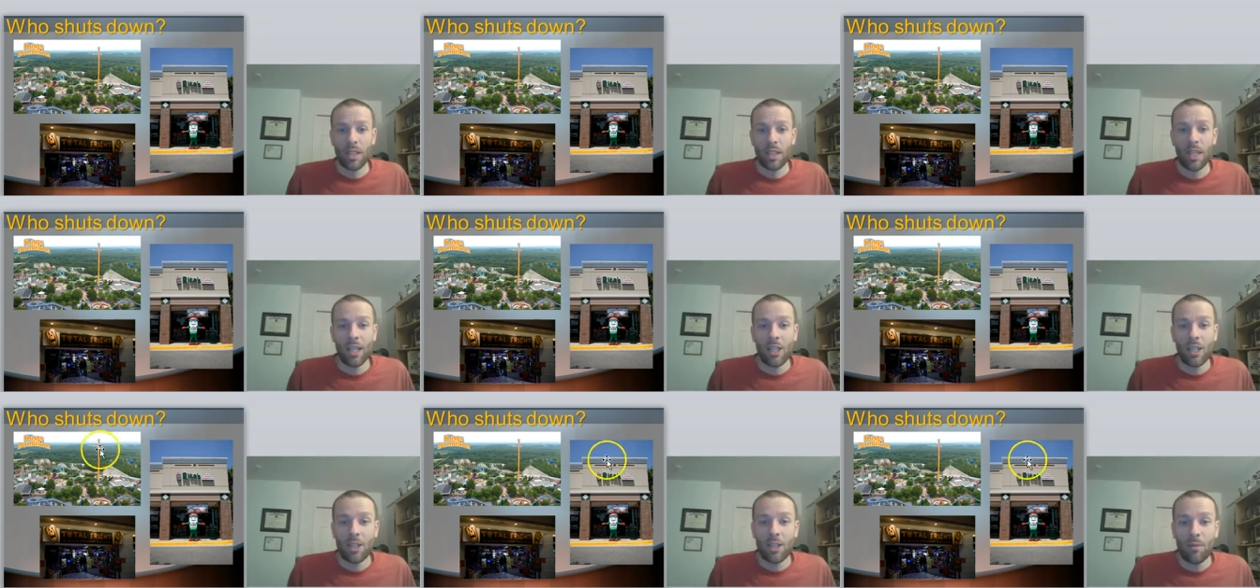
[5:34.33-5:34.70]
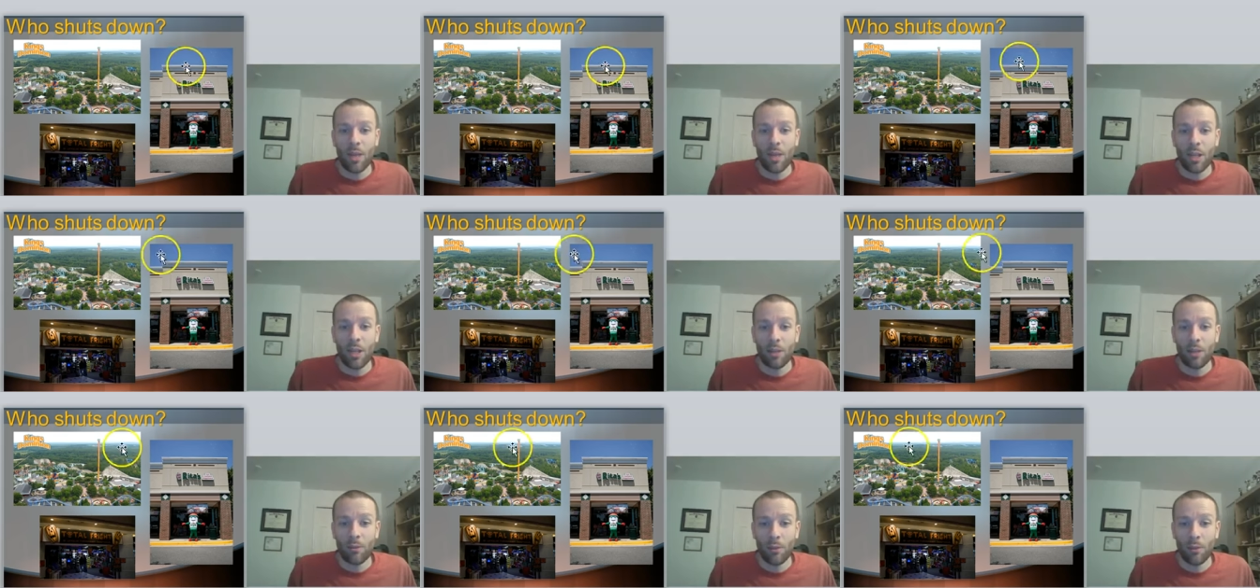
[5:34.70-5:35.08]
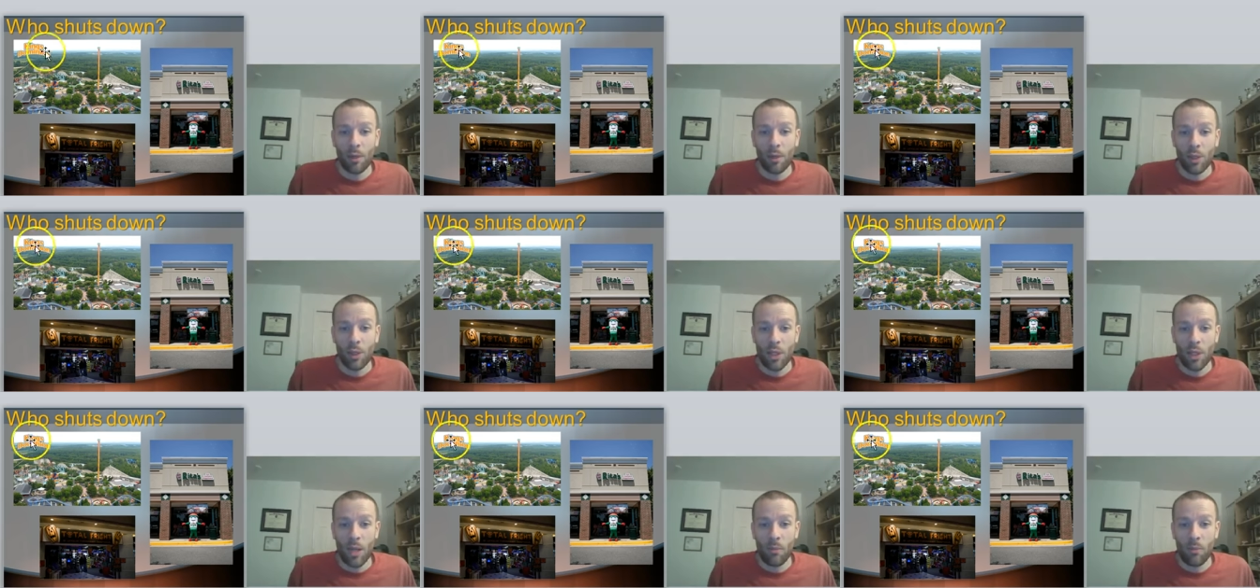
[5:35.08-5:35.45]
King's Dominion, for
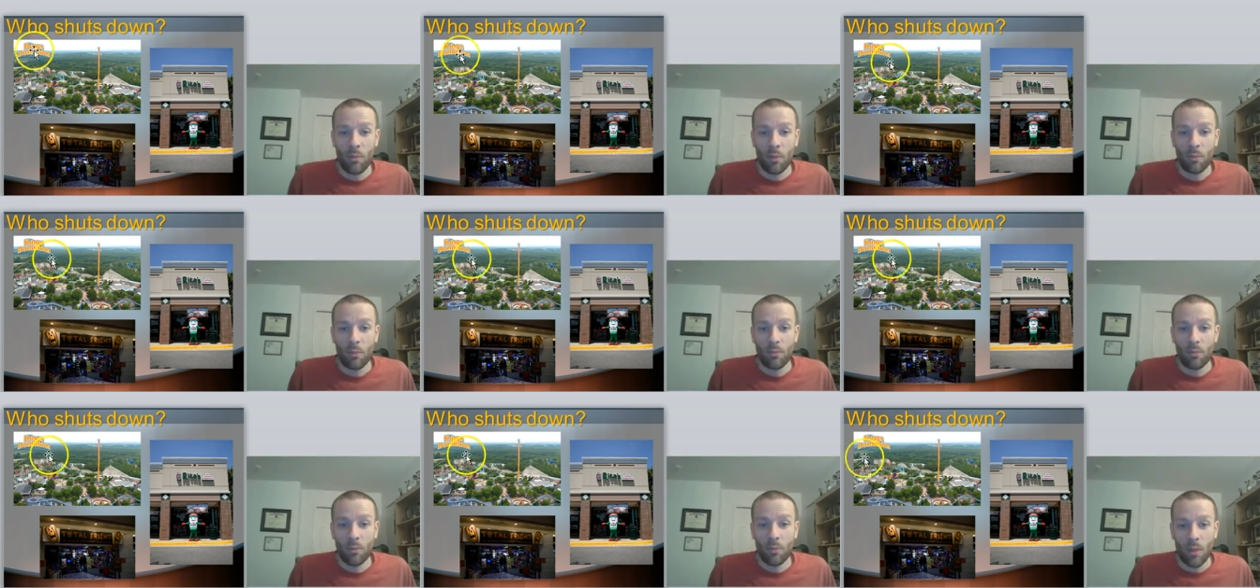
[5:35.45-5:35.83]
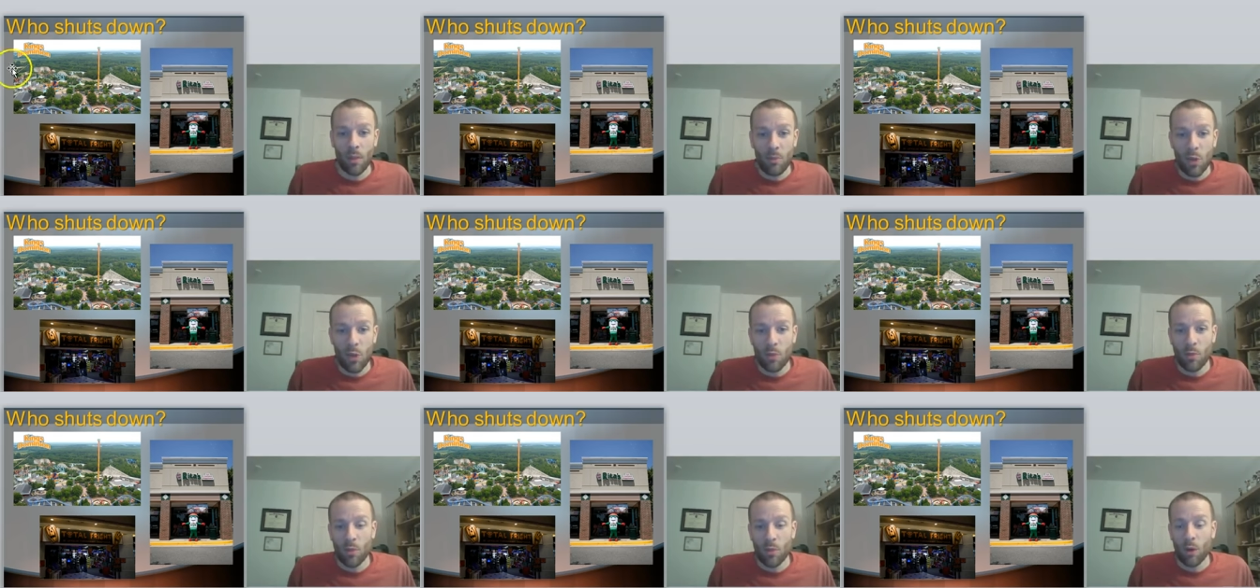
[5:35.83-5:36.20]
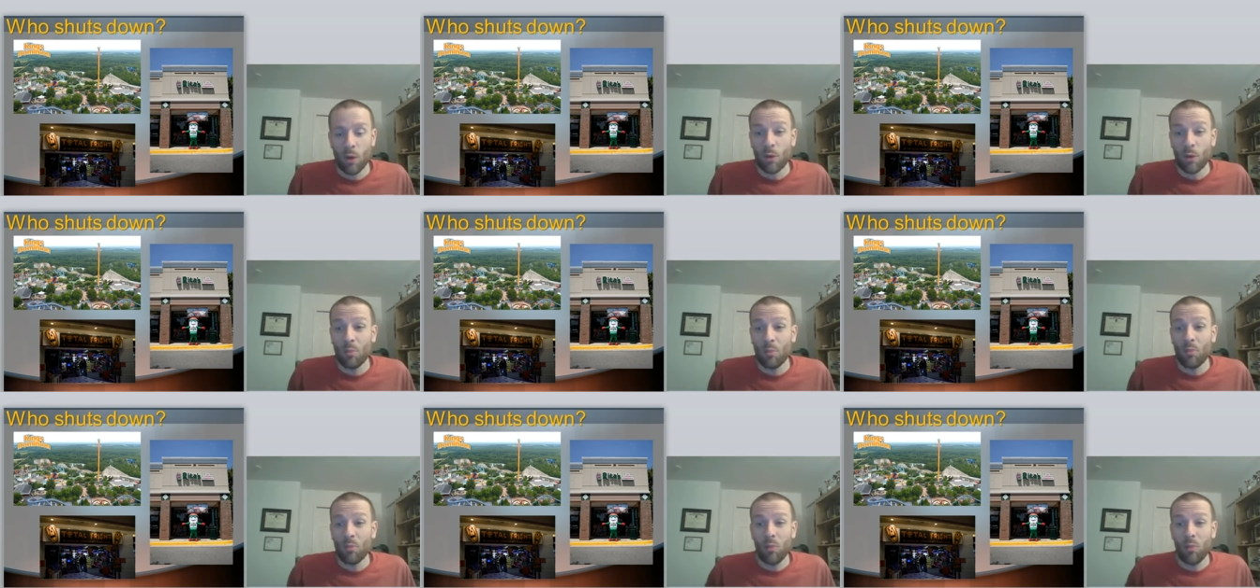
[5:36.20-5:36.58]
example, an amusement
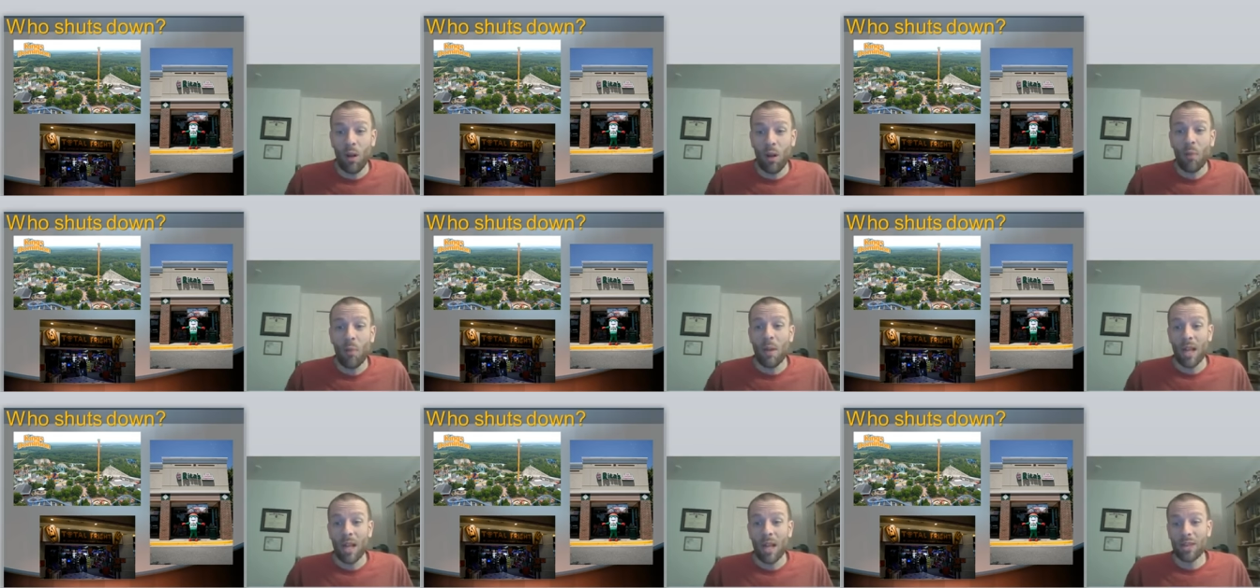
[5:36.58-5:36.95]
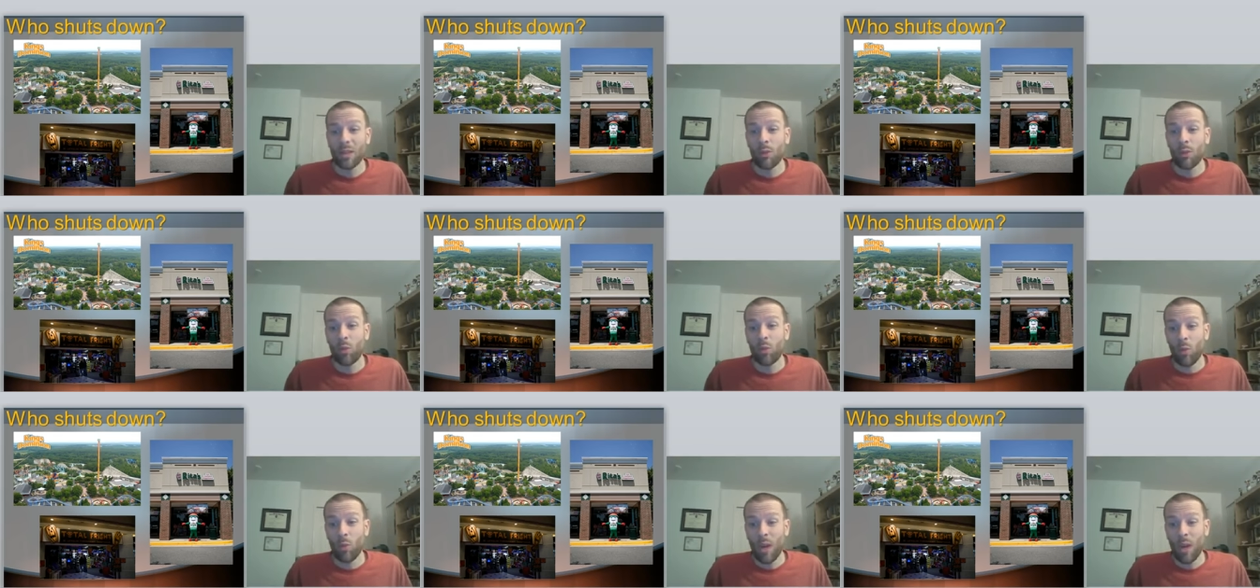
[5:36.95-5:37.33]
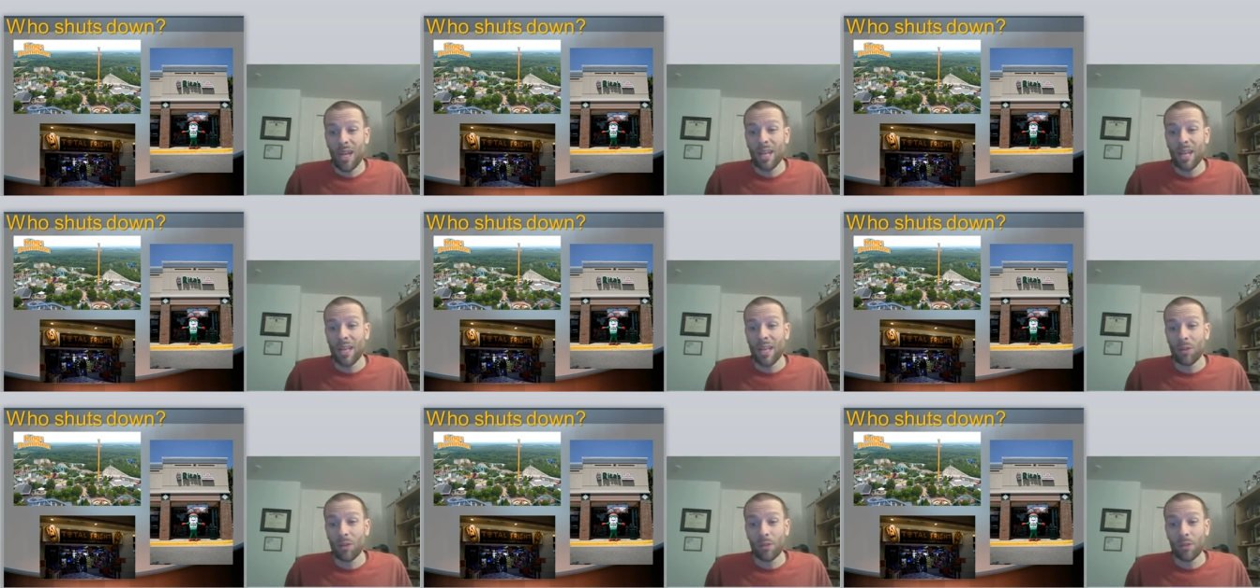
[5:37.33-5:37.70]
park, probably has a
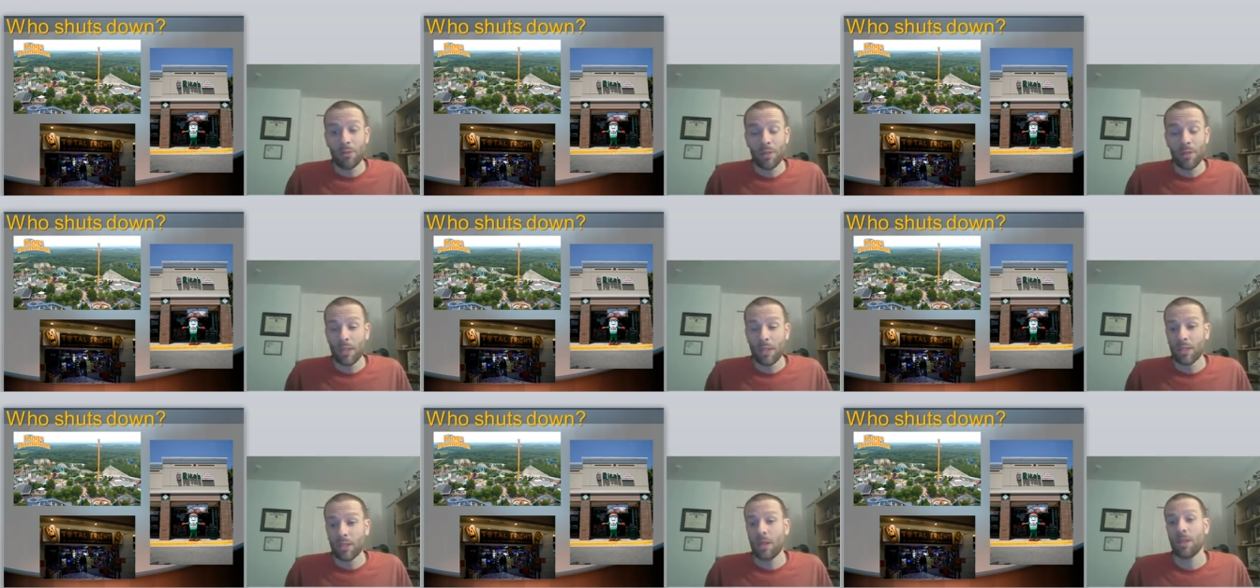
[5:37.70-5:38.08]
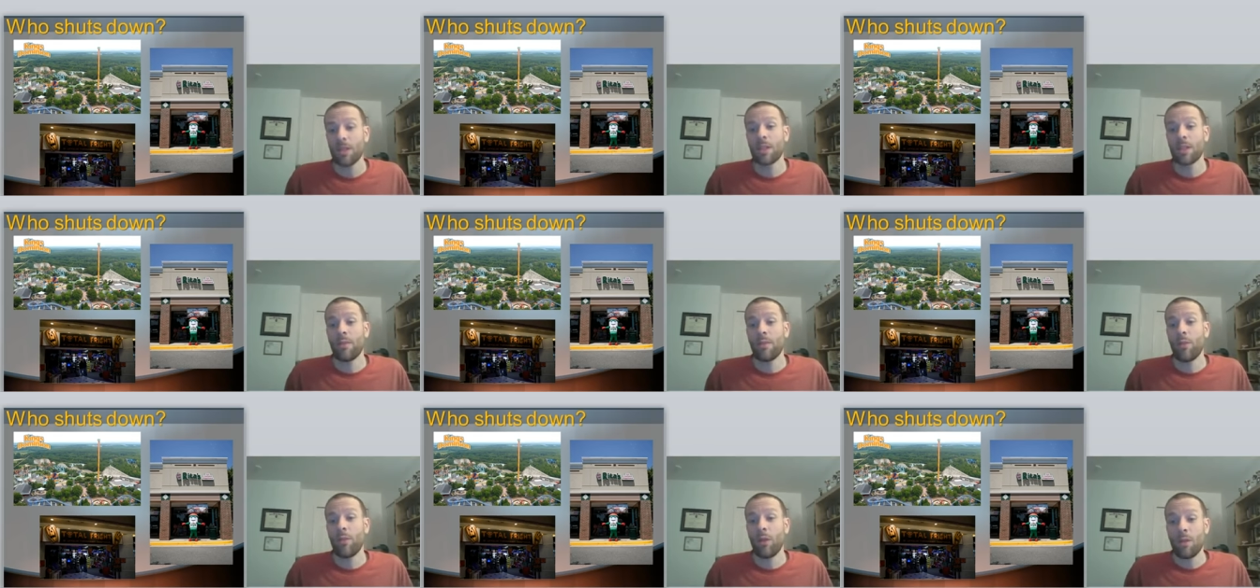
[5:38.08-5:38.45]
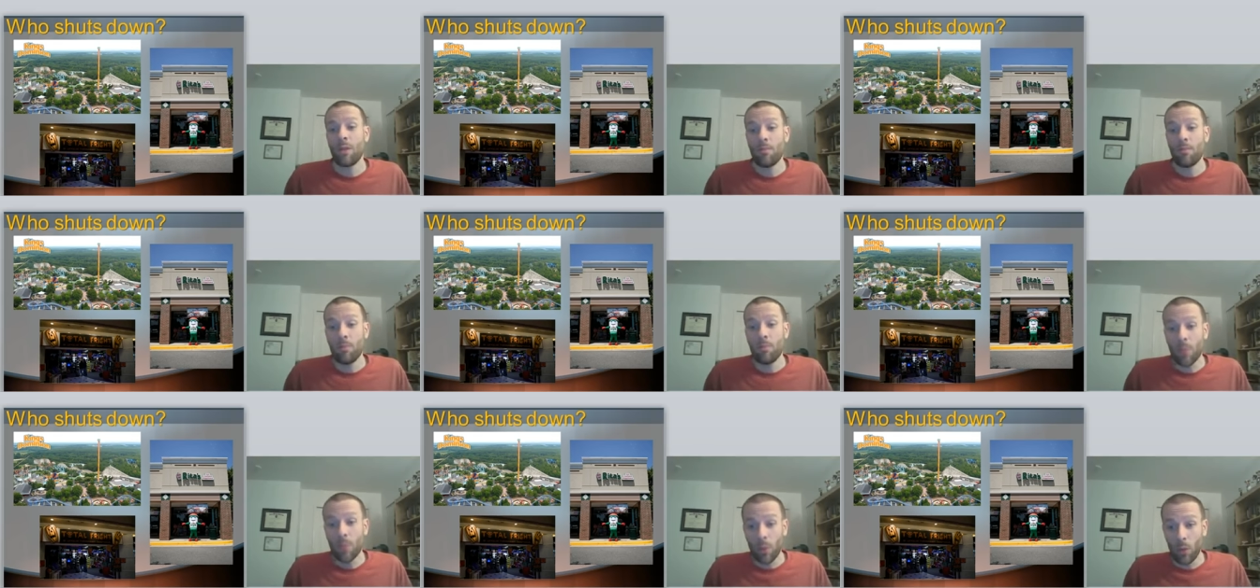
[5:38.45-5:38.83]
great deal of fixed costs. They've
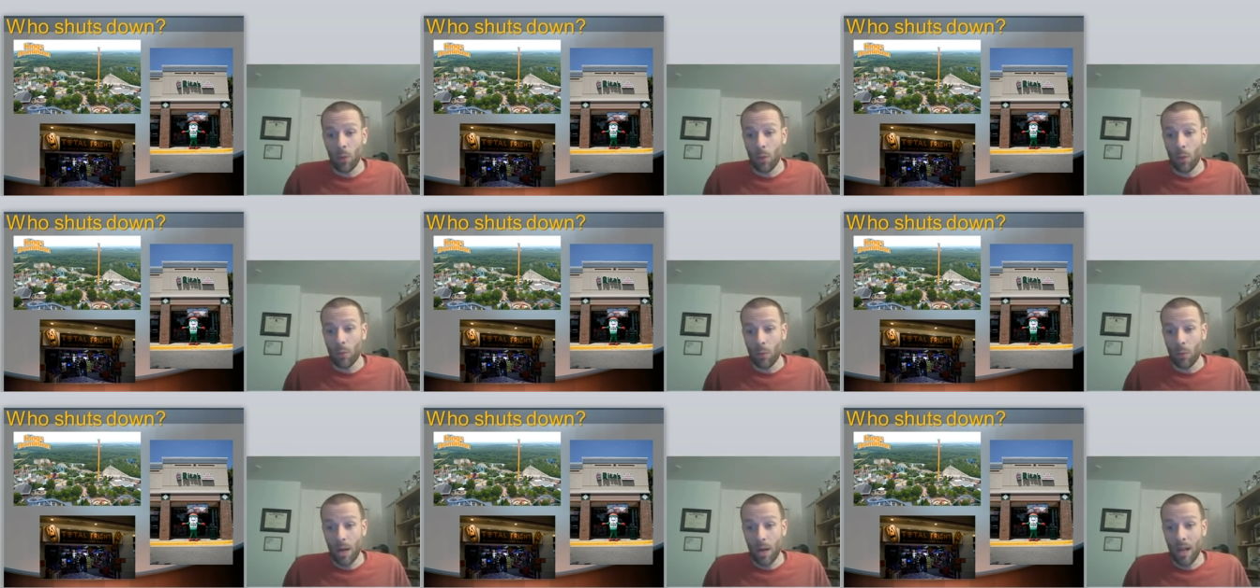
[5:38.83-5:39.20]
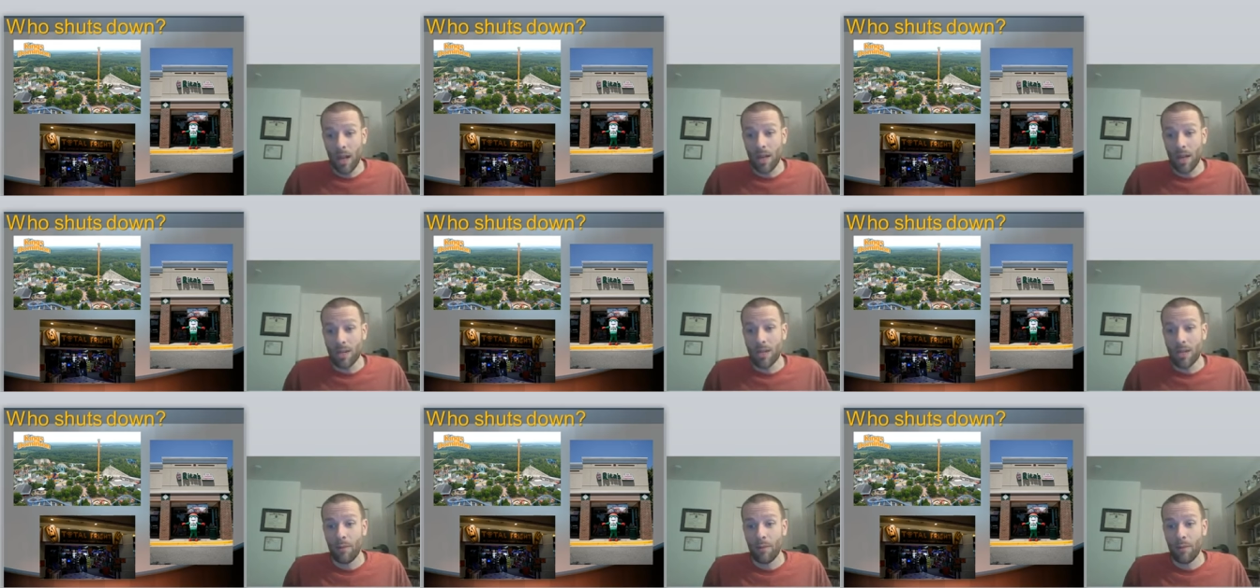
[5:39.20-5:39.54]
already built the rides.